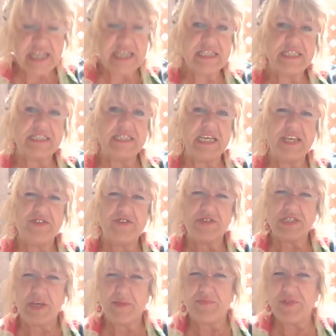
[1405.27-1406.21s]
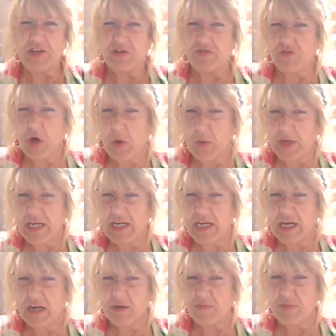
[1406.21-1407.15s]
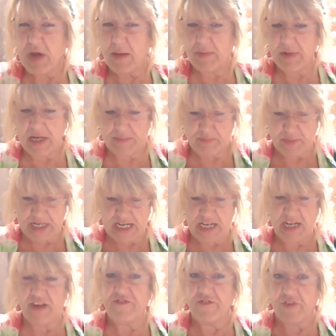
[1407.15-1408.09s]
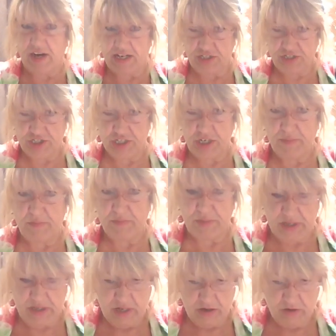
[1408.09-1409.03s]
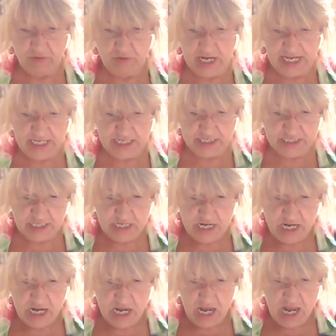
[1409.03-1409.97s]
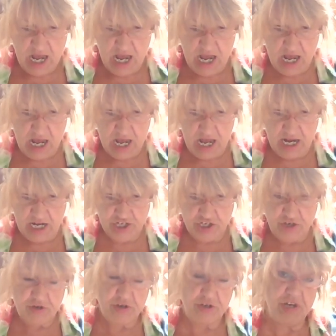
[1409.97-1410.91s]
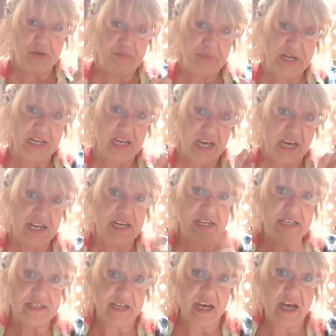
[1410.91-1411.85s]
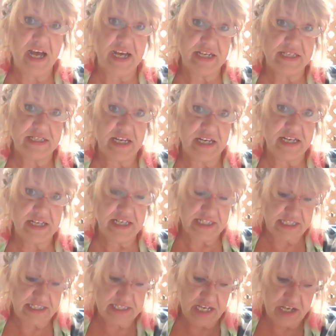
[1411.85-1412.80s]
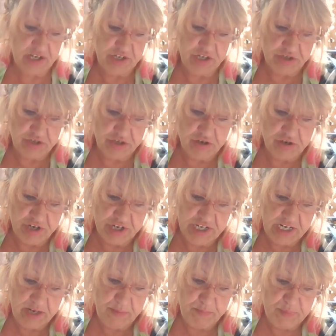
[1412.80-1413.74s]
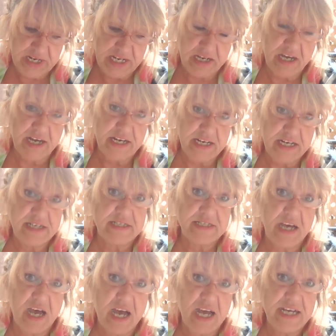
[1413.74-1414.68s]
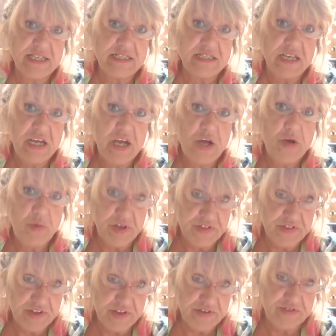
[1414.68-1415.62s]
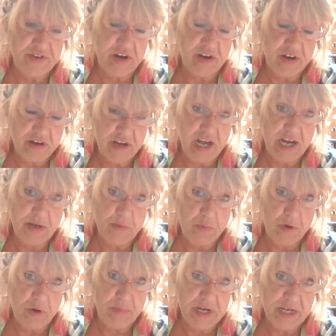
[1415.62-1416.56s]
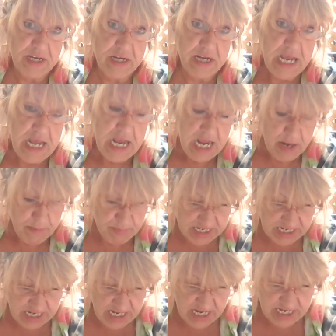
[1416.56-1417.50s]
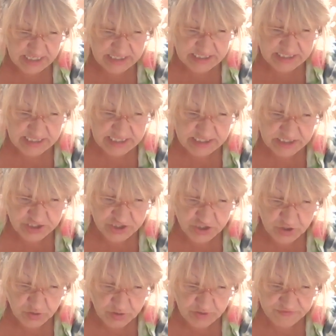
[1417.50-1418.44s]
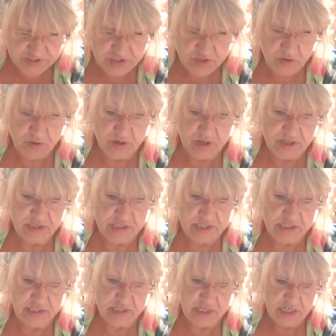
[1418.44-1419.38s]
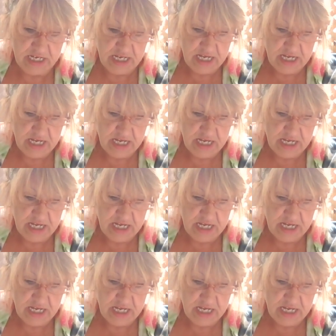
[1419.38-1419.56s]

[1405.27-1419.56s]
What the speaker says: can see there's something growing here, probably a friendship, right? You could be cutting ties. I'm going to tell you, you could be cutting ties with this dark-eyed woman, because this Two of Swords,